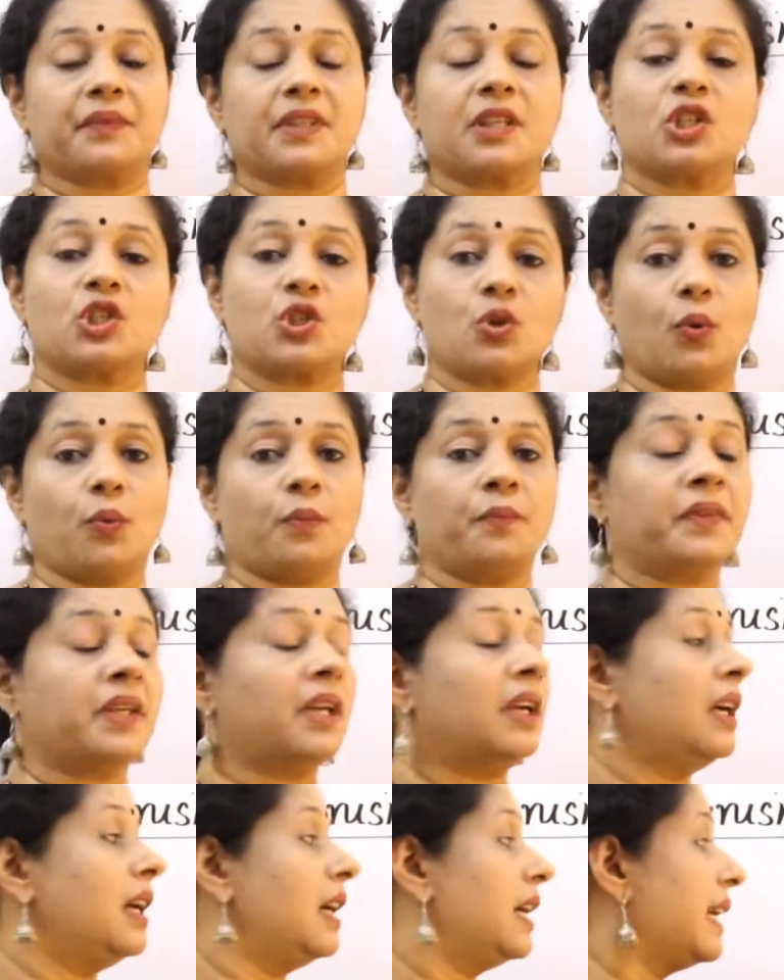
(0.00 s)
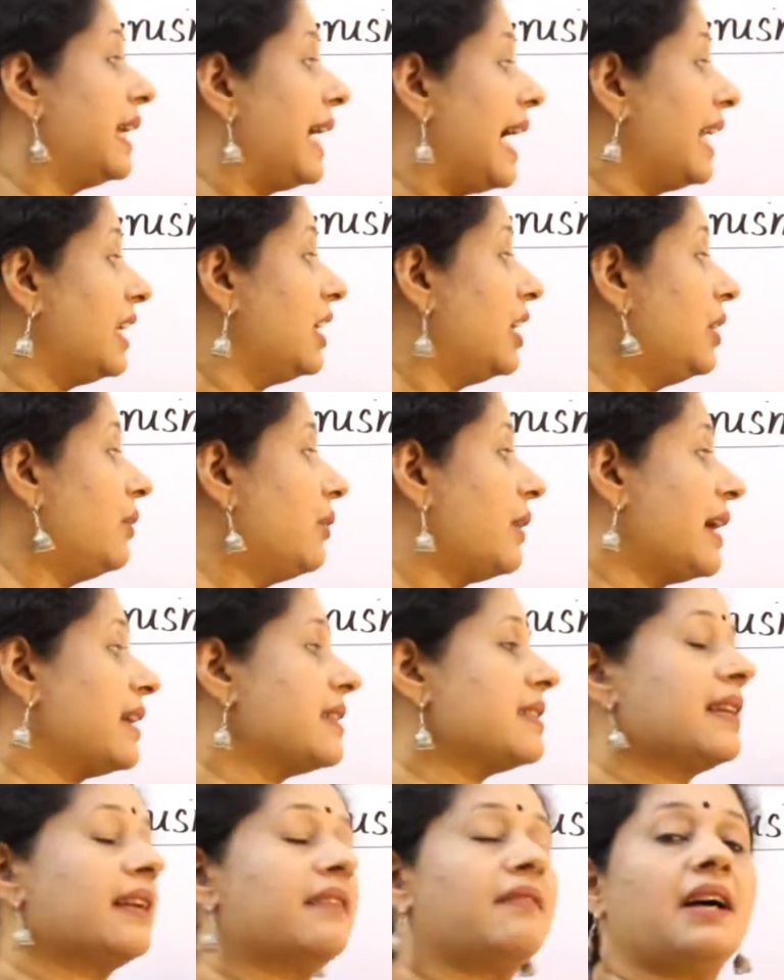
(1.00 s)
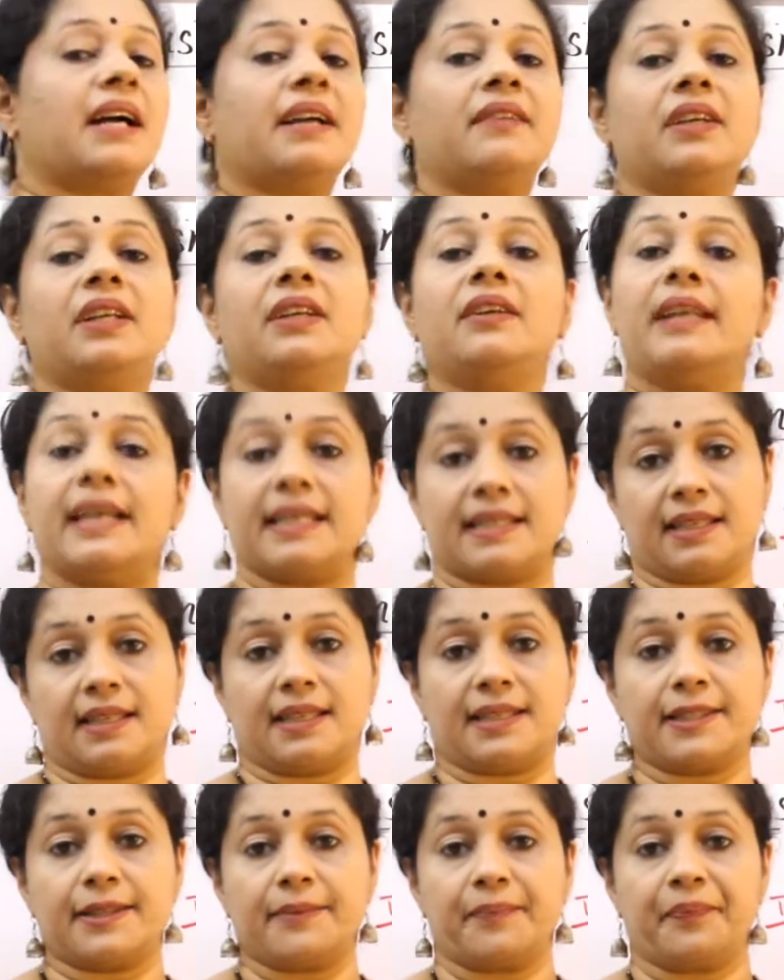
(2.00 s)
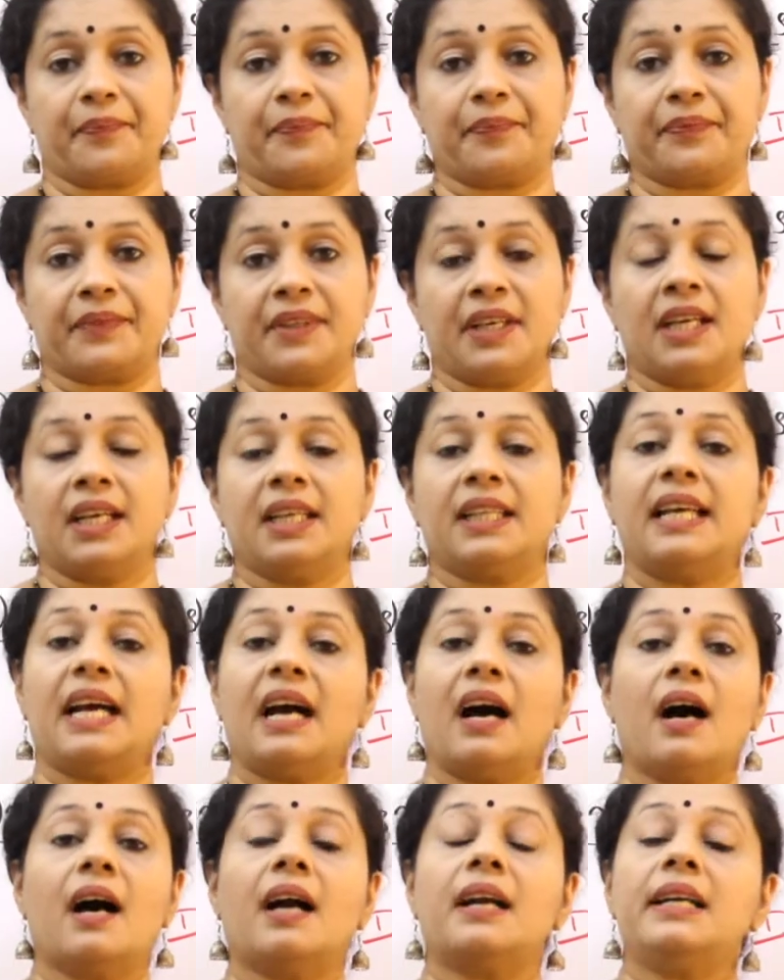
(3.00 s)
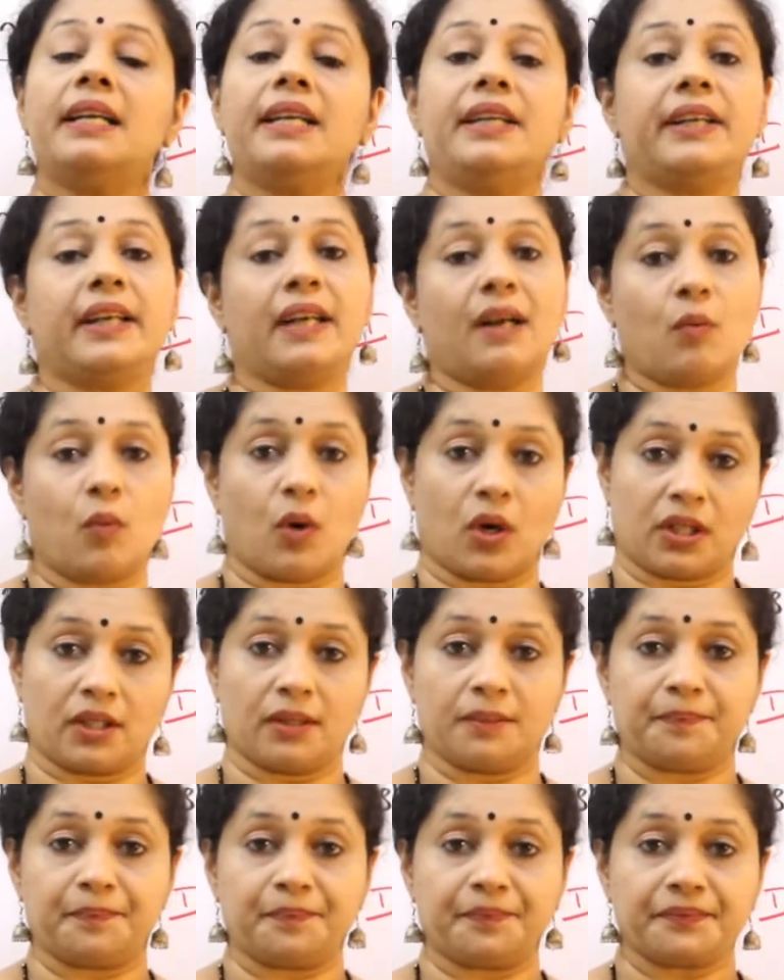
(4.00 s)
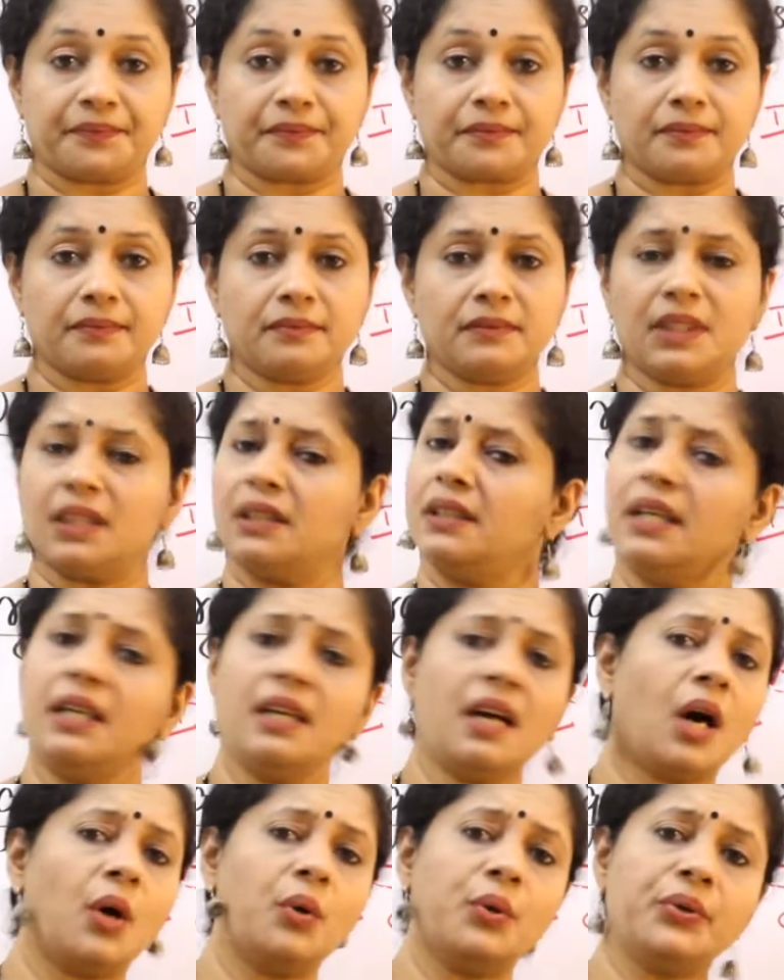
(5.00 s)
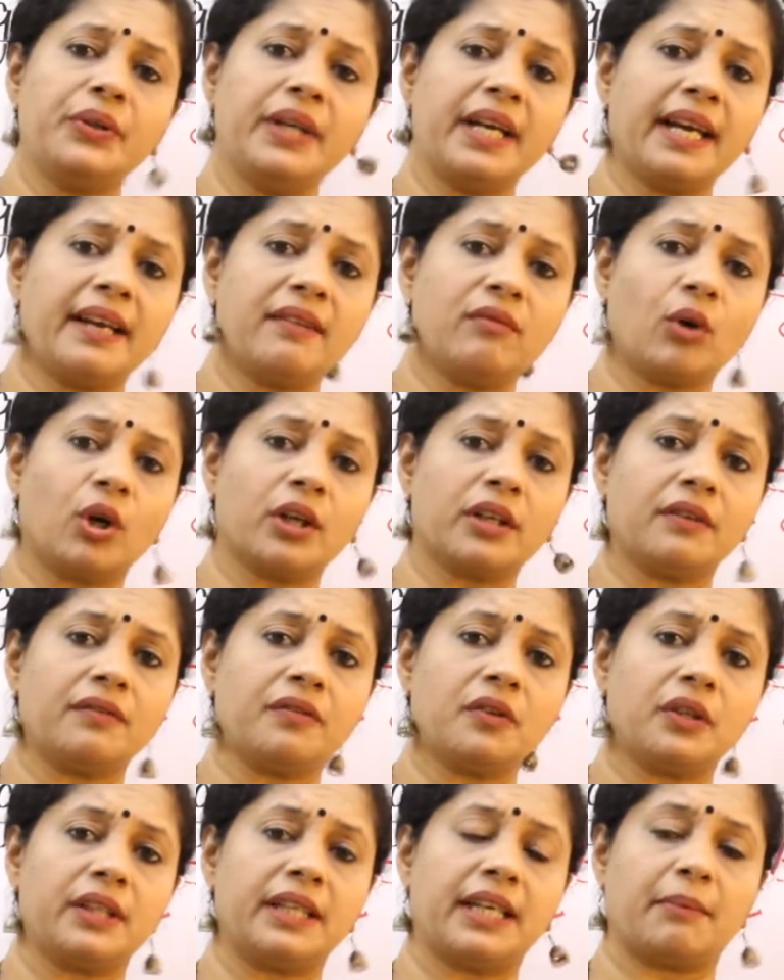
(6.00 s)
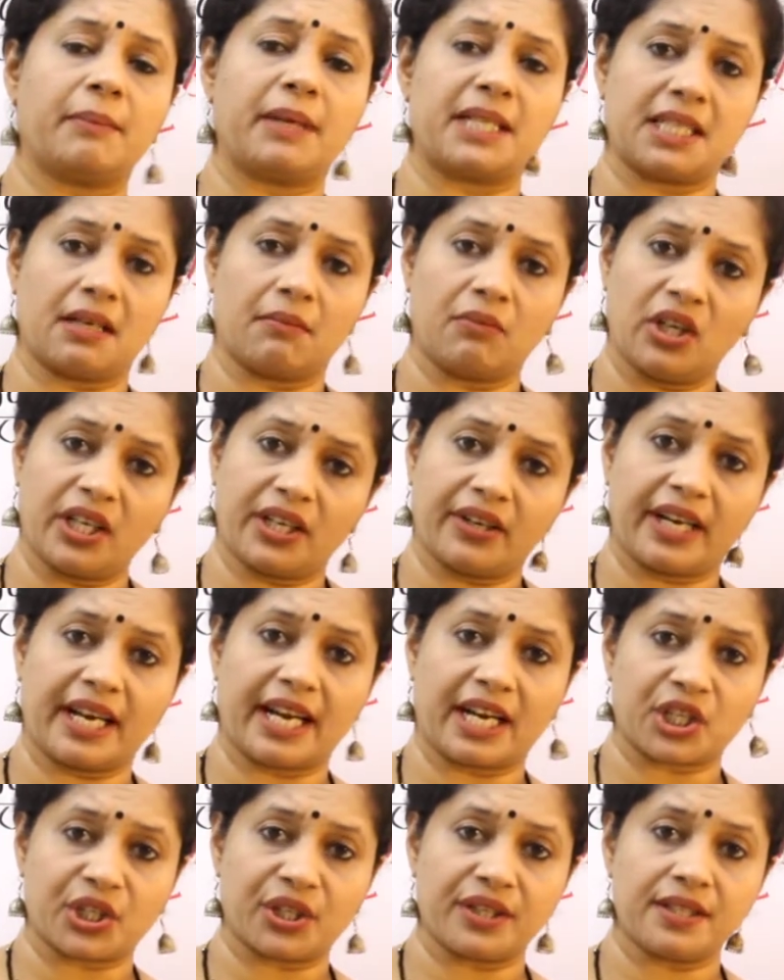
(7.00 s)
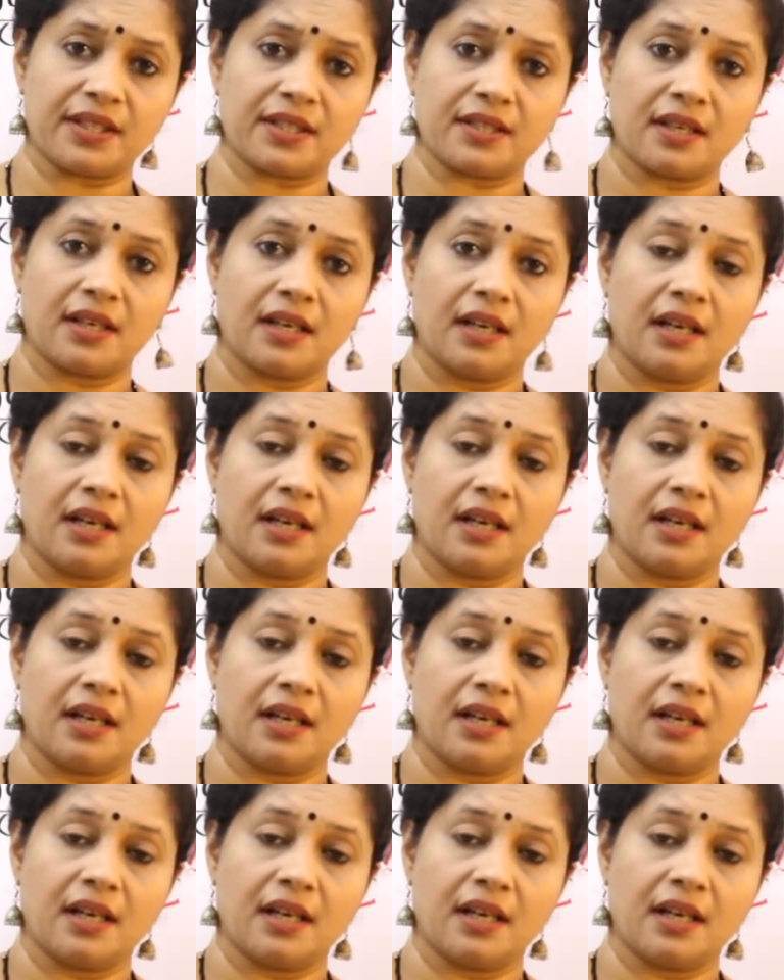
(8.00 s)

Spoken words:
So, kangaroo rats survive in deserts. They hardly drink water. Then how do they get water for their metabolic reactions?